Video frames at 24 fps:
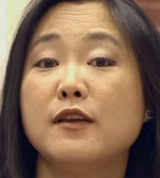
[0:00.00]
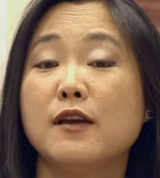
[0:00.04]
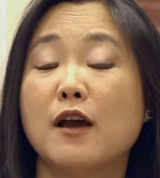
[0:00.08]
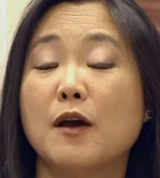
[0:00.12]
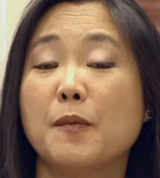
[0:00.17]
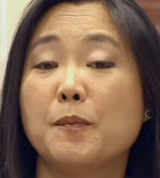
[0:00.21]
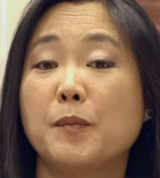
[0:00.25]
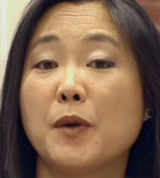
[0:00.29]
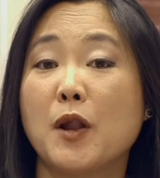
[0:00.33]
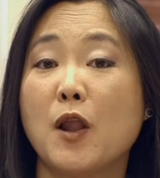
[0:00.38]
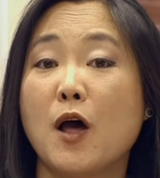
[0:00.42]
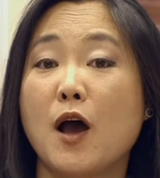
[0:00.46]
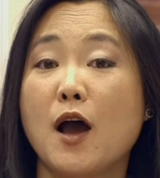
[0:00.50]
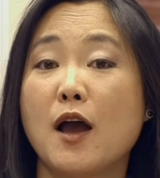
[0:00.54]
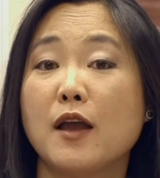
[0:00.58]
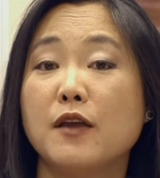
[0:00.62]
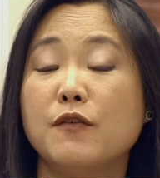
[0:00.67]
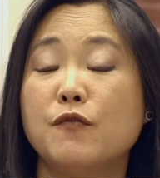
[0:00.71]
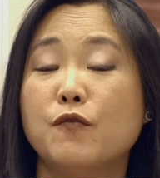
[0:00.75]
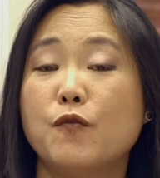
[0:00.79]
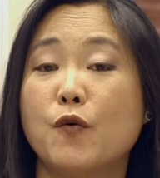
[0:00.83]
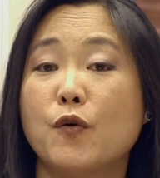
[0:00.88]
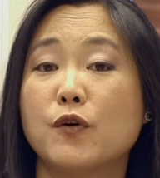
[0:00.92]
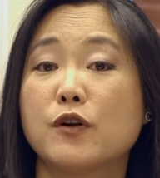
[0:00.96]
apply
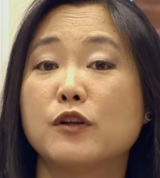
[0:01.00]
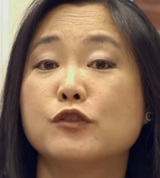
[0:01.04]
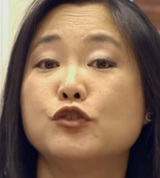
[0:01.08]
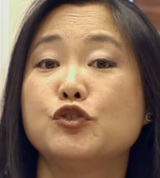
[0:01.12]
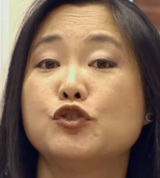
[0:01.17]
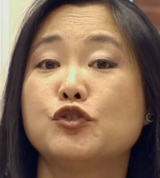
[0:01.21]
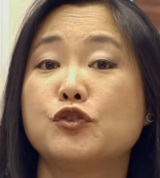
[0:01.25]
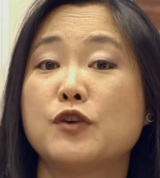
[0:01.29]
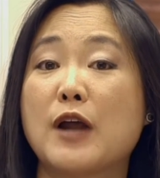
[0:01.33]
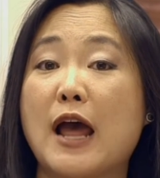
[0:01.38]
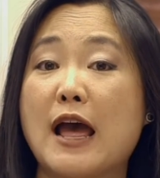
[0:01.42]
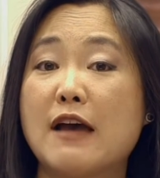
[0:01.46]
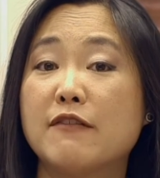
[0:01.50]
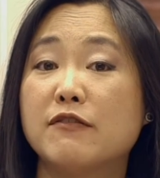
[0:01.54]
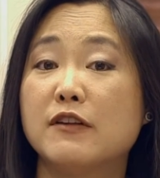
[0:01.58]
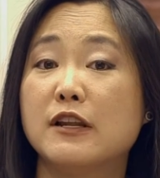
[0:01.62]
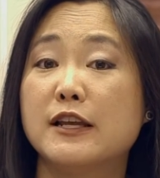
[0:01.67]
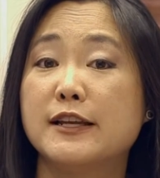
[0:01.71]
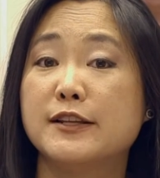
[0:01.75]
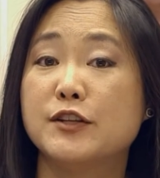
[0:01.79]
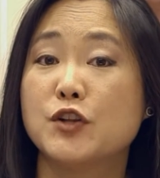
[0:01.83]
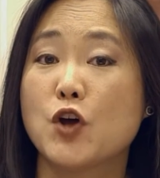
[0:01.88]
for the traveling